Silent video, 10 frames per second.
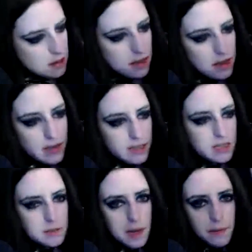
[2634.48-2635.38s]
it's
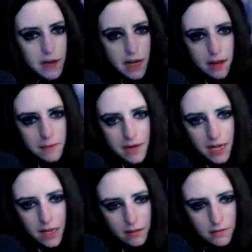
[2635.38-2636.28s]
made by a
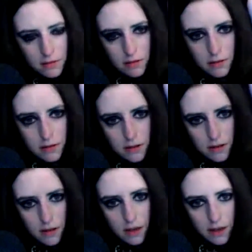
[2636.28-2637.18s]
company.
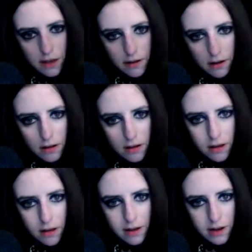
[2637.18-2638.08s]
Hang
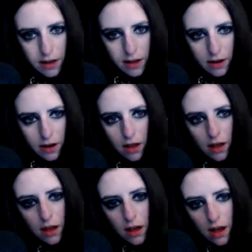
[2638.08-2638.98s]
on.
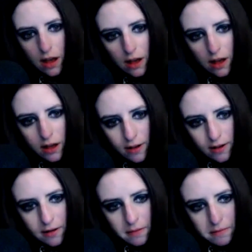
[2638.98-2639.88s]
Called
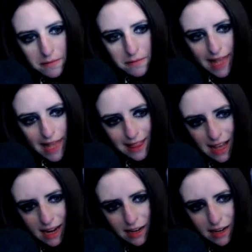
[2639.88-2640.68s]
Medline.